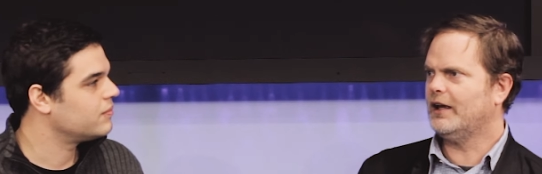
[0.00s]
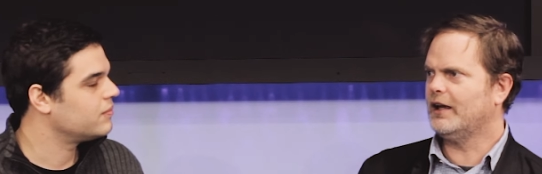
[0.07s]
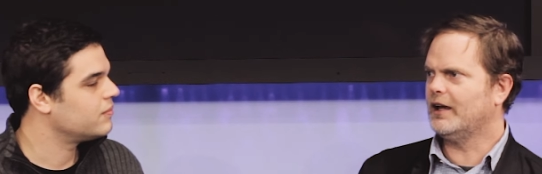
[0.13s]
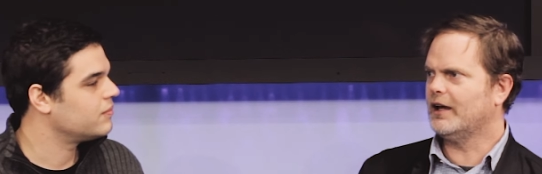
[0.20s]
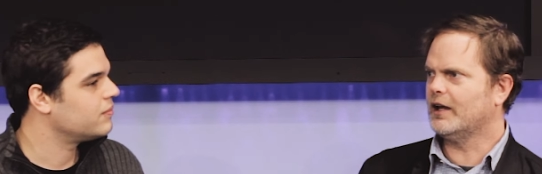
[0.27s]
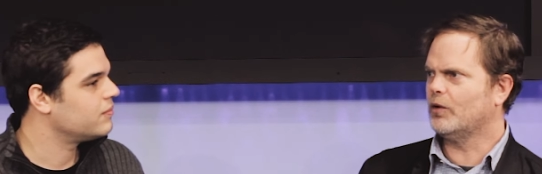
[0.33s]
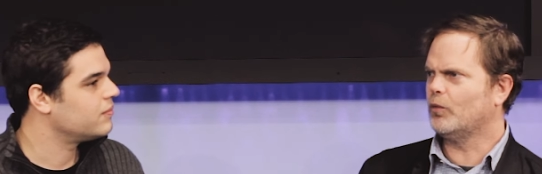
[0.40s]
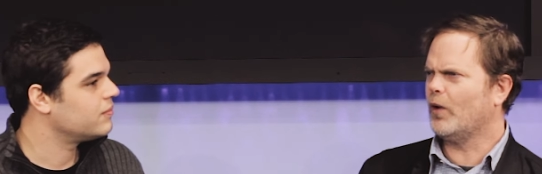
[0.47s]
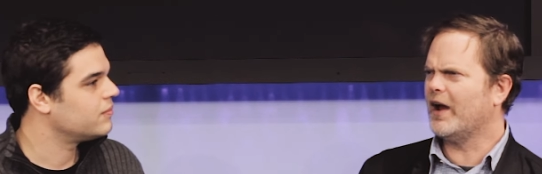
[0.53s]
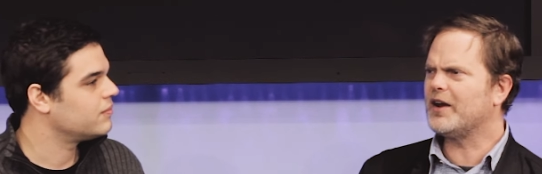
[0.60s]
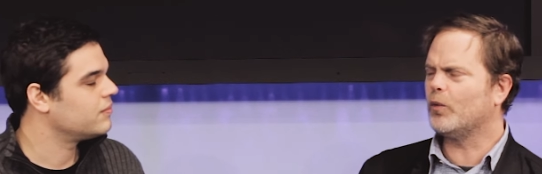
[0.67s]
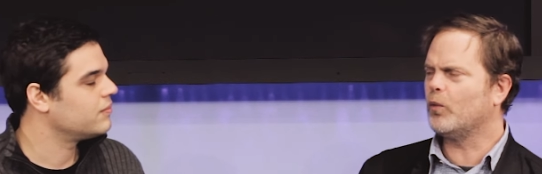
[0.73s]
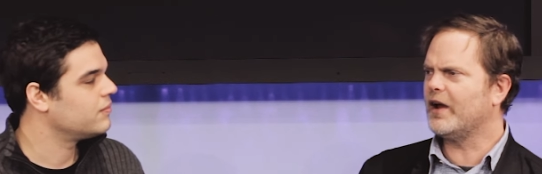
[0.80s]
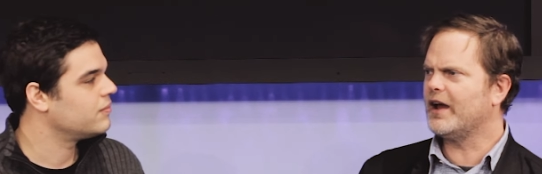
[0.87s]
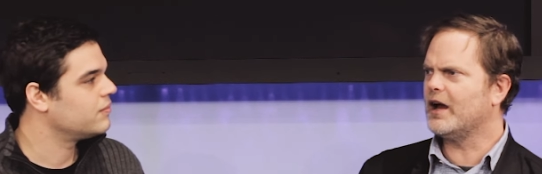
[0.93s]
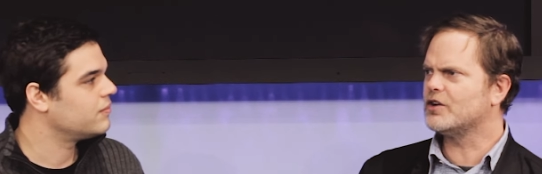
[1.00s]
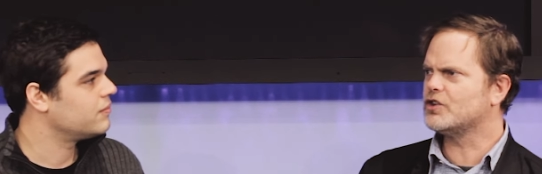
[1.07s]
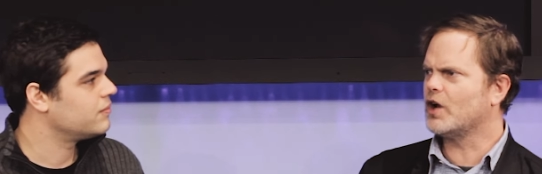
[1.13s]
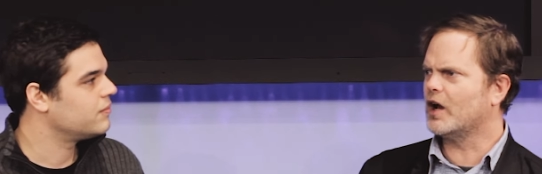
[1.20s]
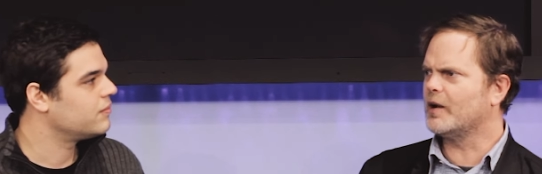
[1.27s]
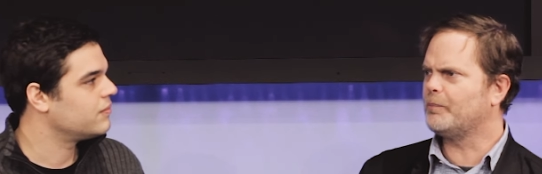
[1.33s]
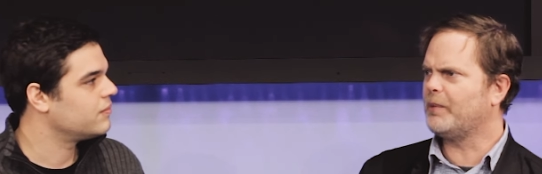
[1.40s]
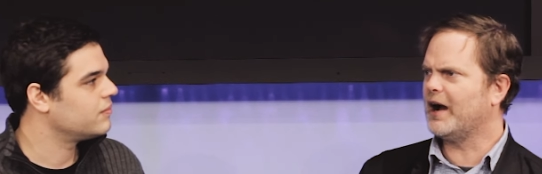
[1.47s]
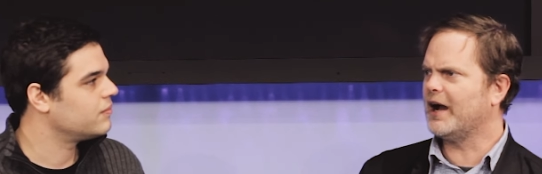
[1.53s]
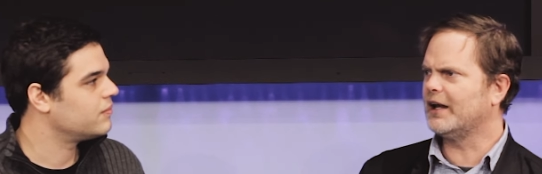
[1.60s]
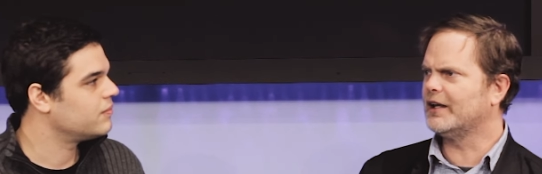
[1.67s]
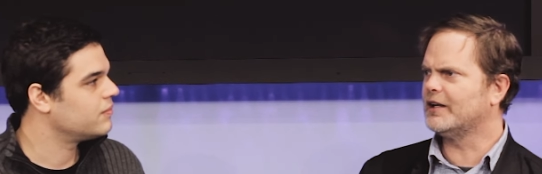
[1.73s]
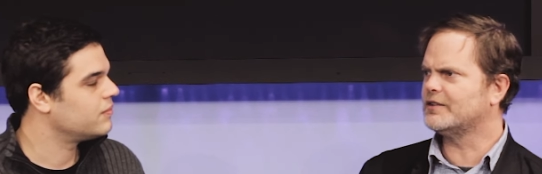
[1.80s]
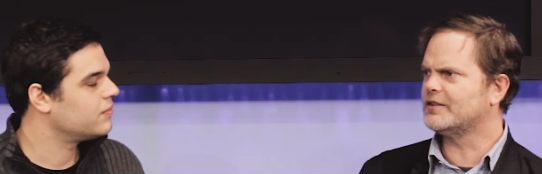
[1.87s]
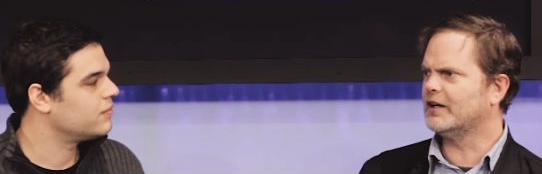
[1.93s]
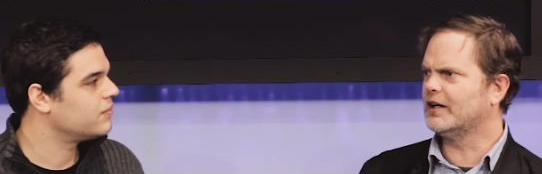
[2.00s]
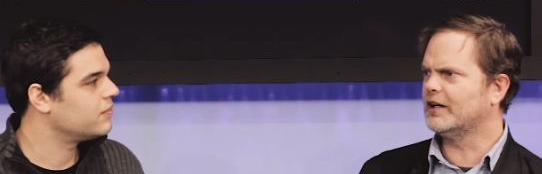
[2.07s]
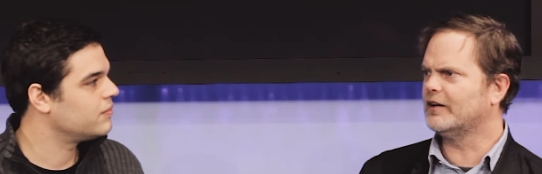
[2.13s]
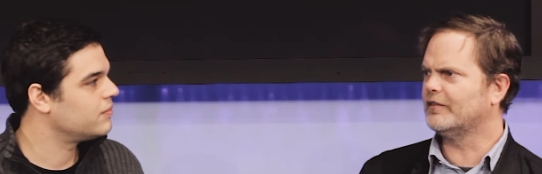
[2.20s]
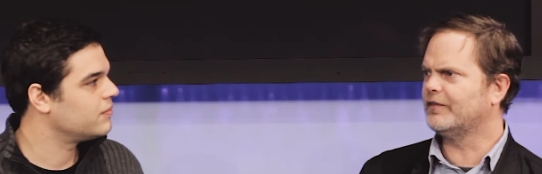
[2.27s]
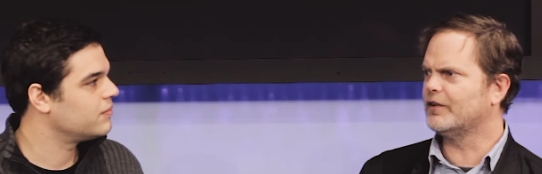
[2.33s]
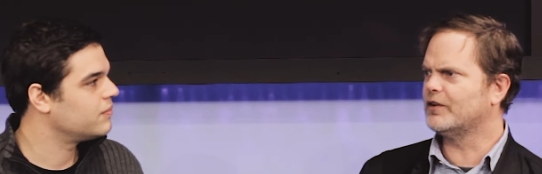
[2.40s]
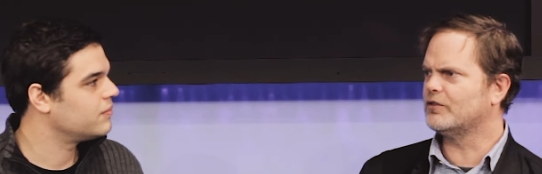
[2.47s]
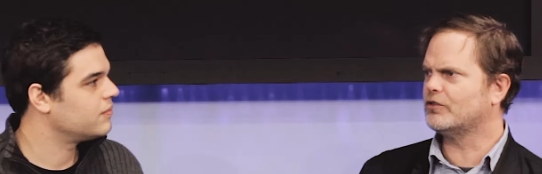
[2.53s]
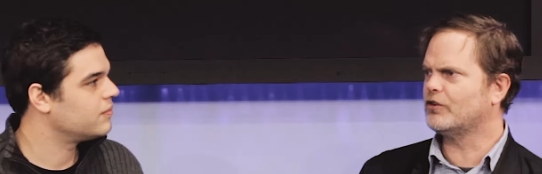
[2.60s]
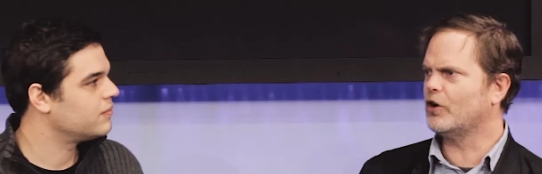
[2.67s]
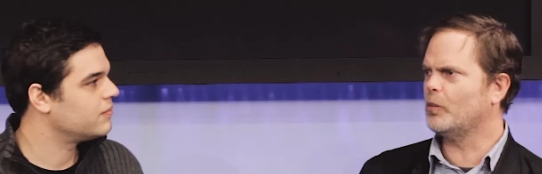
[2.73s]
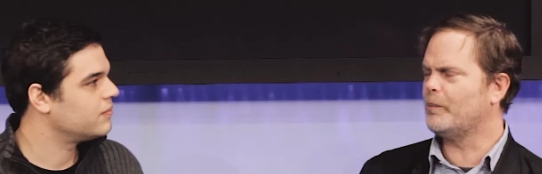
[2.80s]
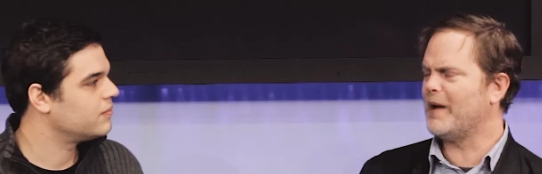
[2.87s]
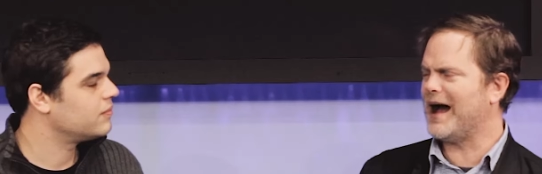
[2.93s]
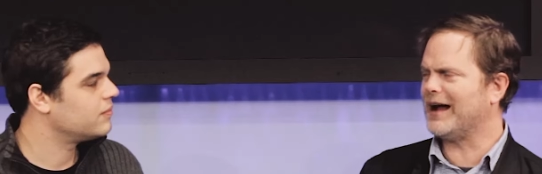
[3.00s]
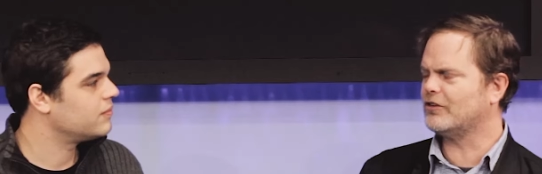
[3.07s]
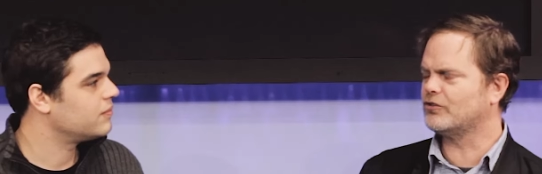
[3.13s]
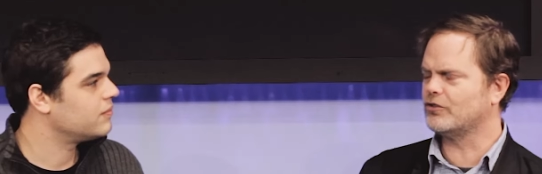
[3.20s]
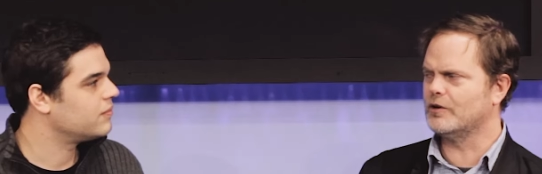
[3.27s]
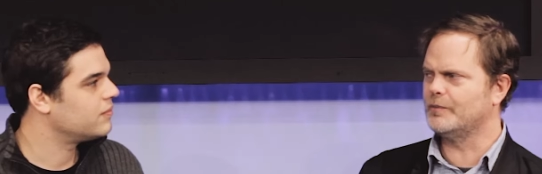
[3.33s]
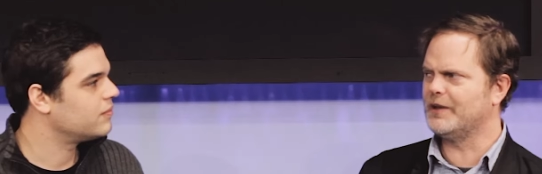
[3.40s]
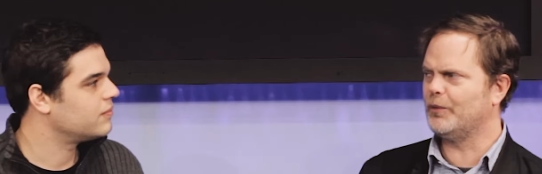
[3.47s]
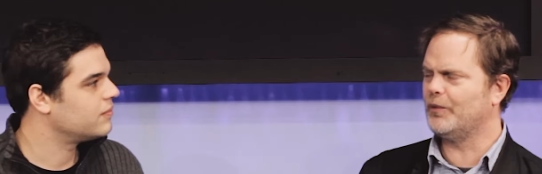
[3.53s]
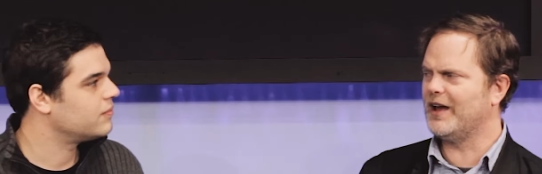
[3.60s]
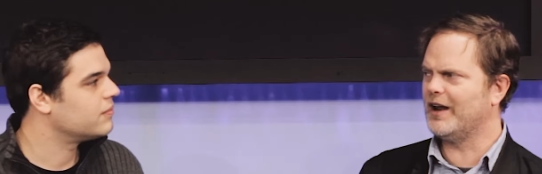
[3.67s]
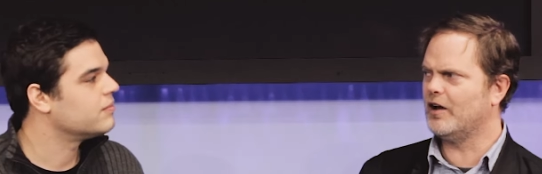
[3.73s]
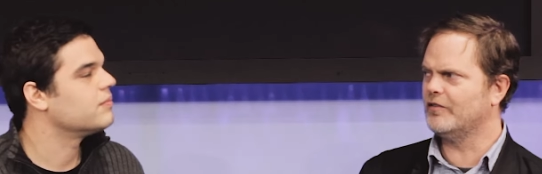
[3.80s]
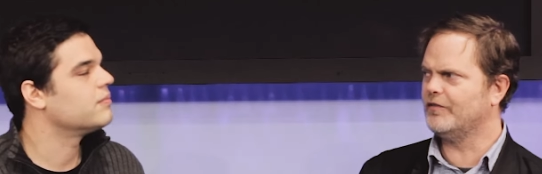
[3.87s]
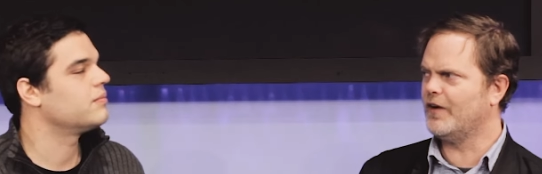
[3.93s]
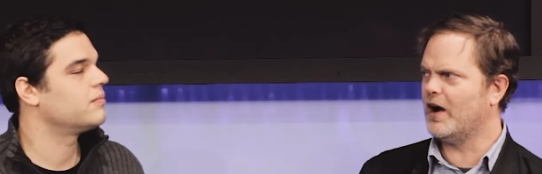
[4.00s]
Speaker 1: and right away I shot a pilot uh, for the show Backstrom that ran on